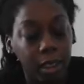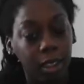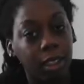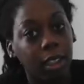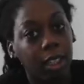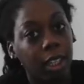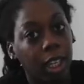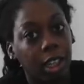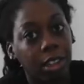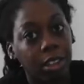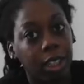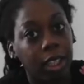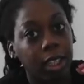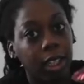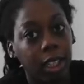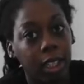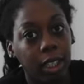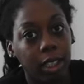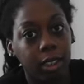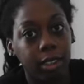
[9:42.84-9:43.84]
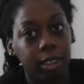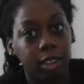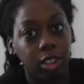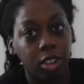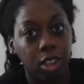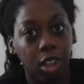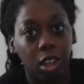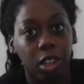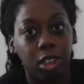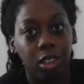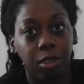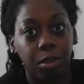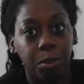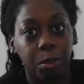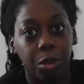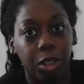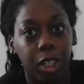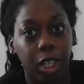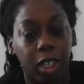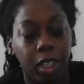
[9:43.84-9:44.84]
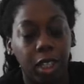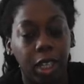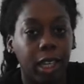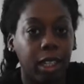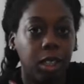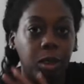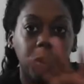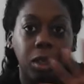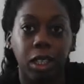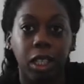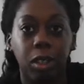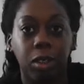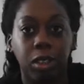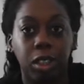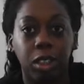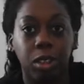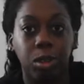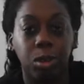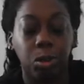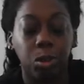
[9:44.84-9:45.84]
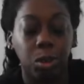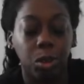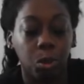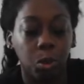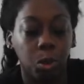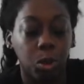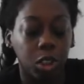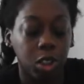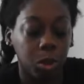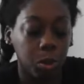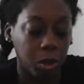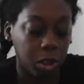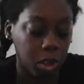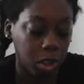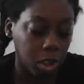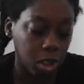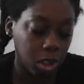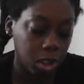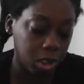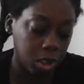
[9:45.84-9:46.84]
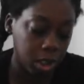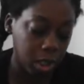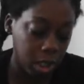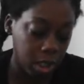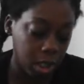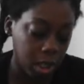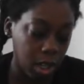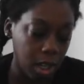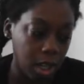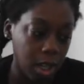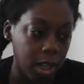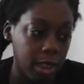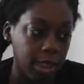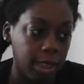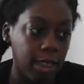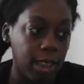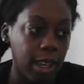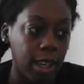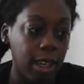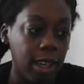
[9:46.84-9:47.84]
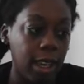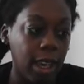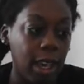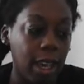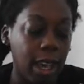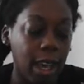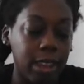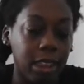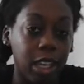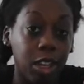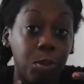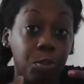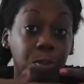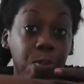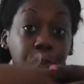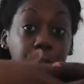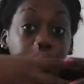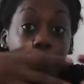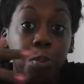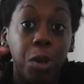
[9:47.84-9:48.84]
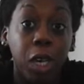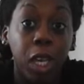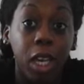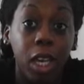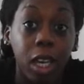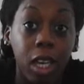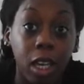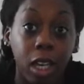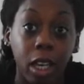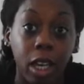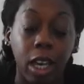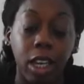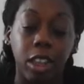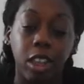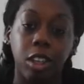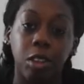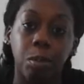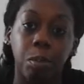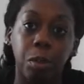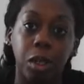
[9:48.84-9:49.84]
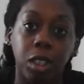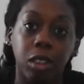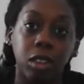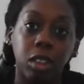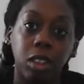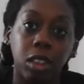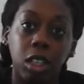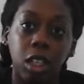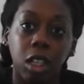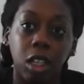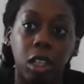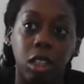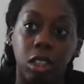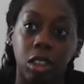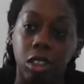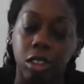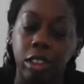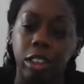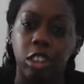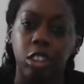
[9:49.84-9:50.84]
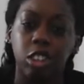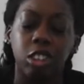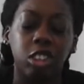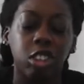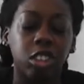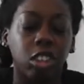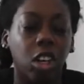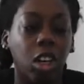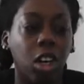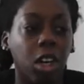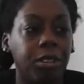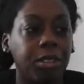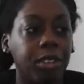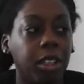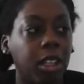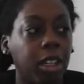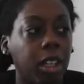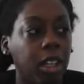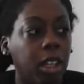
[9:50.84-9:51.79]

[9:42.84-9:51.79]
Karen Cakes yarn brand. Anyone out there who works with yarn? They're big and they're multicolor and they're soft.